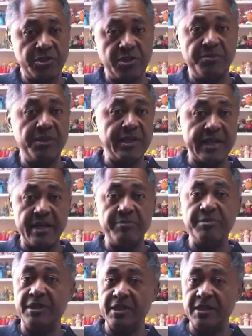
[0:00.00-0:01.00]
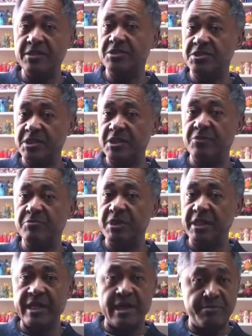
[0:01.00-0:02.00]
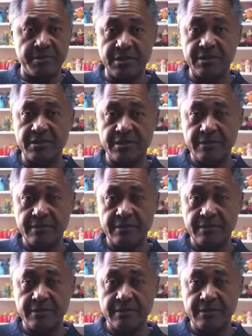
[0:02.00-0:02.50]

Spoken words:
something happening in the city of Minneapolis